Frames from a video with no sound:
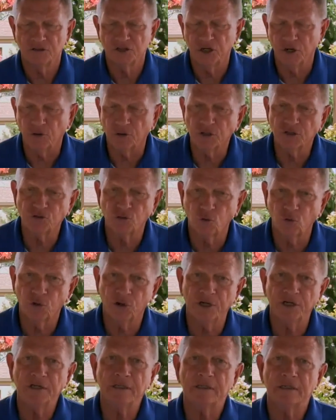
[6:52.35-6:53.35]

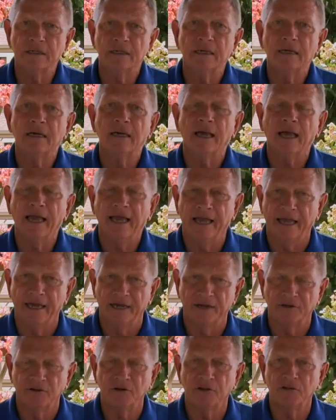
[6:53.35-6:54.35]
territory
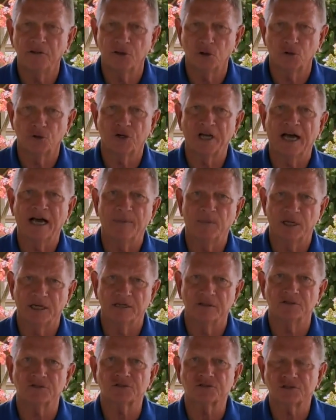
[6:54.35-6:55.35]
and their
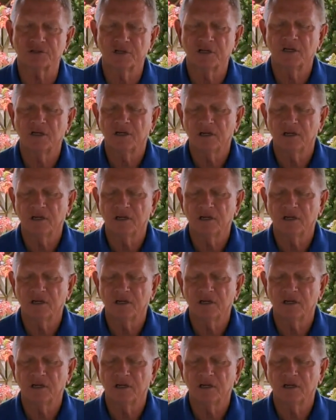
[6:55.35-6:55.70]
dominance.